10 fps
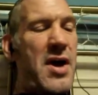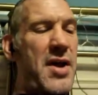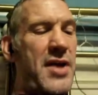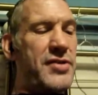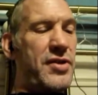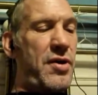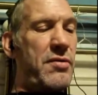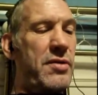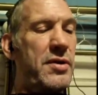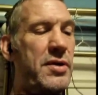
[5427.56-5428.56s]
No, that's
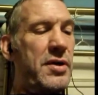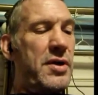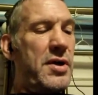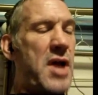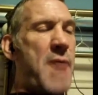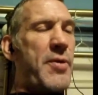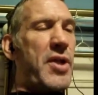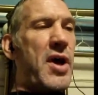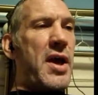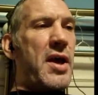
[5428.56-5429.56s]
cool. No,
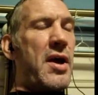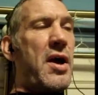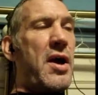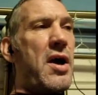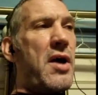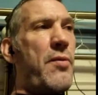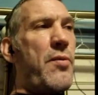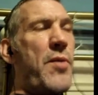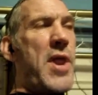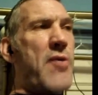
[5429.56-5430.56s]
but like
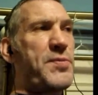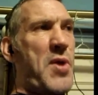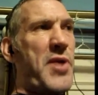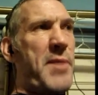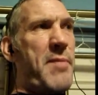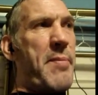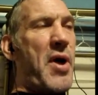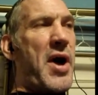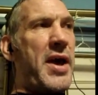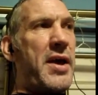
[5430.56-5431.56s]
when I was building my
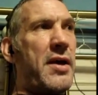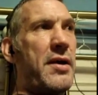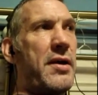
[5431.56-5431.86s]
bike,